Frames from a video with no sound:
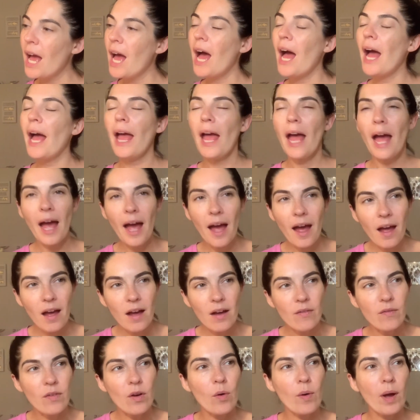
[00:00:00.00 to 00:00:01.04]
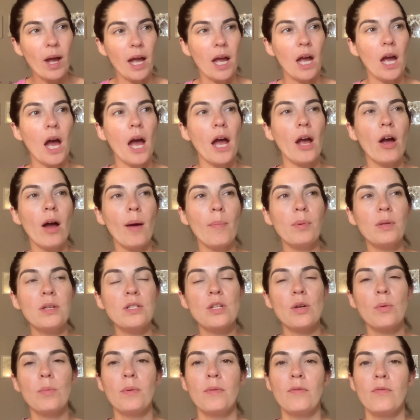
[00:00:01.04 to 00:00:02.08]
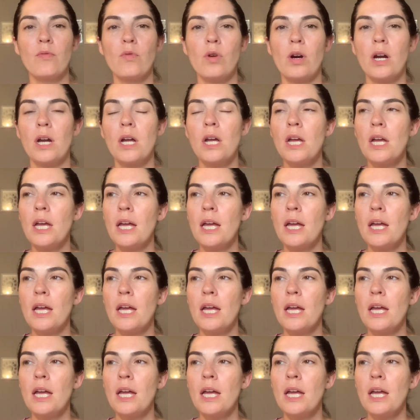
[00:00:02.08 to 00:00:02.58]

I have. Okay, I got Blissoma before.